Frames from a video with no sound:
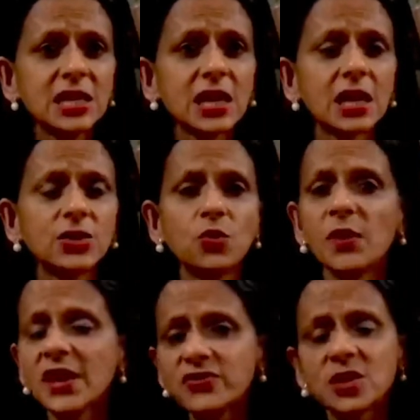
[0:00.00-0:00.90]
Uh, you may
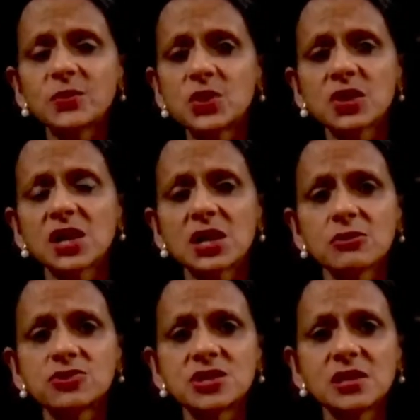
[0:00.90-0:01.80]
have jumped to a
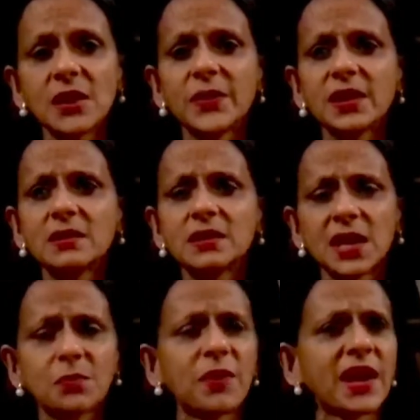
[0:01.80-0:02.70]
conclusion and then
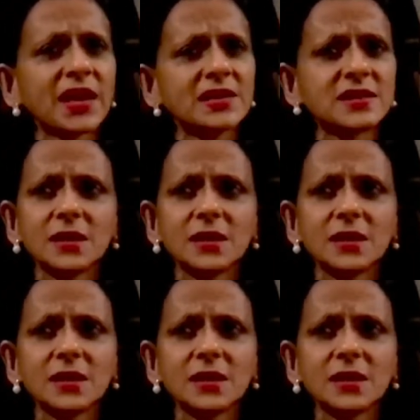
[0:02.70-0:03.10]
think back and say,